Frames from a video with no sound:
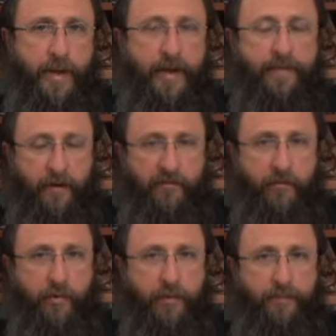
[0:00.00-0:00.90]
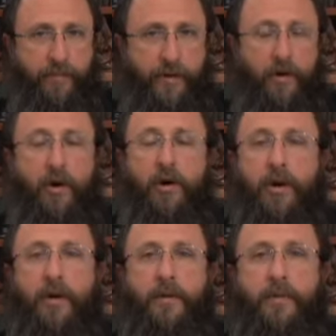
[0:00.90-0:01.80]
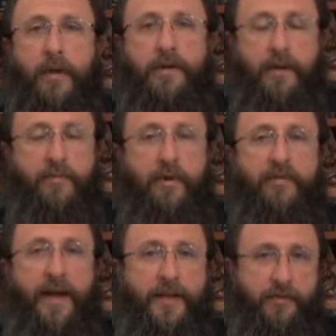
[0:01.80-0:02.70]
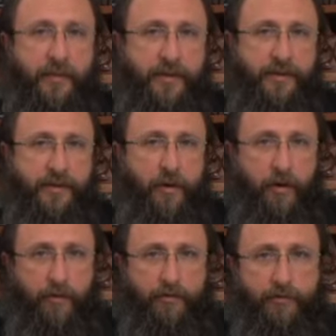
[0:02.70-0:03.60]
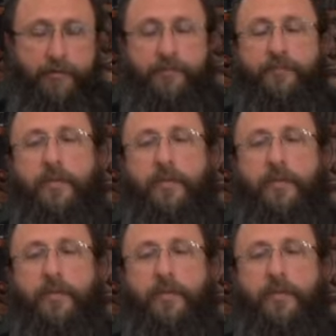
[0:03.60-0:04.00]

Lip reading: And therefore, there are a number of aspects of